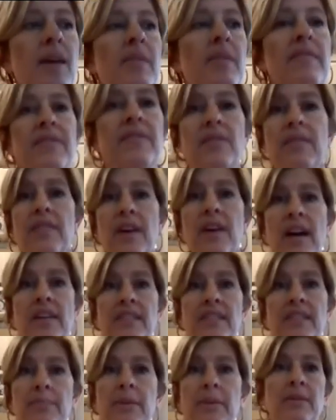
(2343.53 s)
um, if you
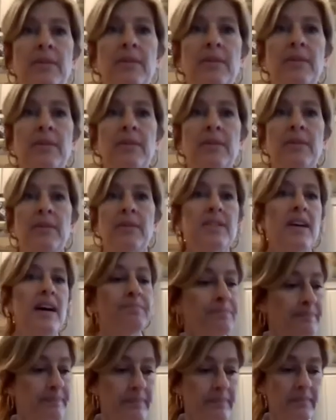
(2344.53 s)
ever have spare
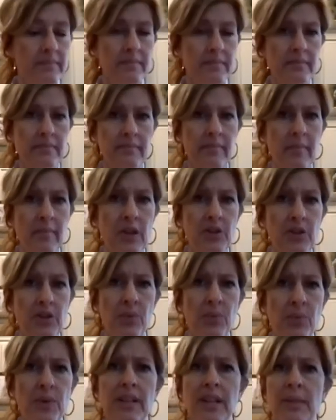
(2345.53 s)
time,
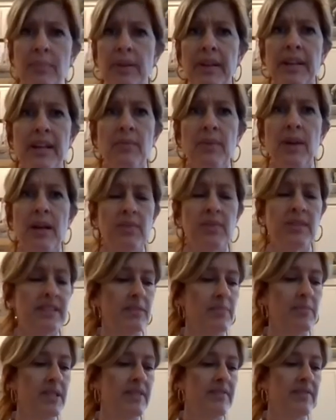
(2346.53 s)
to really play
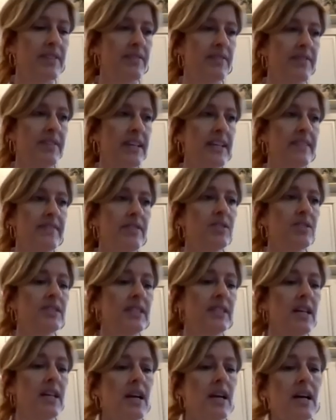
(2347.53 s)
around with some different
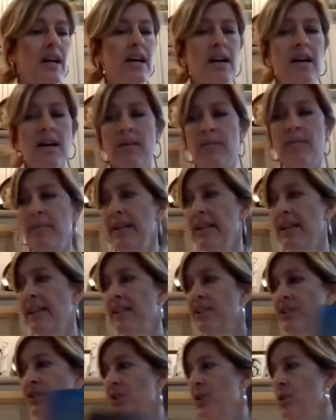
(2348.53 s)
flavors. Um,
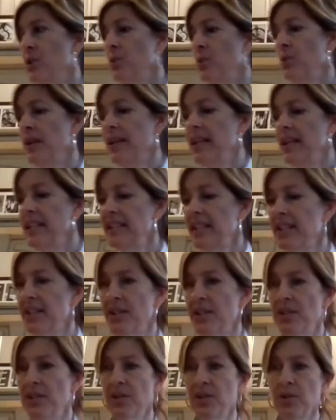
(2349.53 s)
it's so
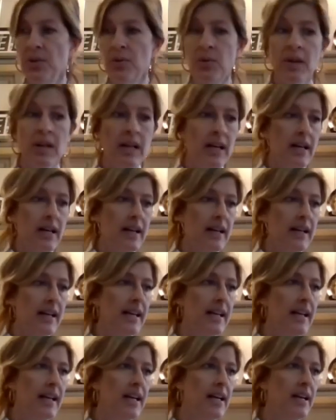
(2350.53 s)
easy to do.
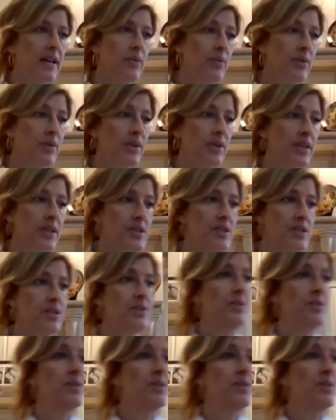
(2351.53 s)
And we're going to